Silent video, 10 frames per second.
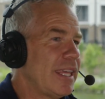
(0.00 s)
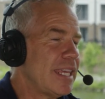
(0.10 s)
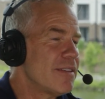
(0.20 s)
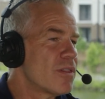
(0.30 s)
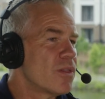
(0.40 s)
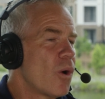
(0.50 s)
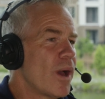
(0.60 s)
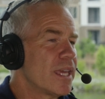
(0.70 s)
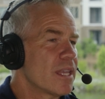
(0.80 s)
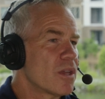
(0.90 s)
even though
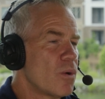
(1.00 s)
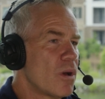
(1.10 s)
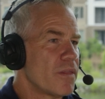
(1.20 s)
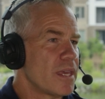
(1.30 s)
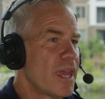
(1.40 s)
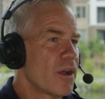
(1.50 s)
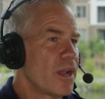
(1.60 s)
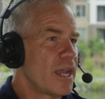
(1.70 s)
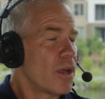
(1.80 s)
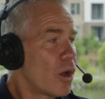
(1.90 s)
I can go on the air and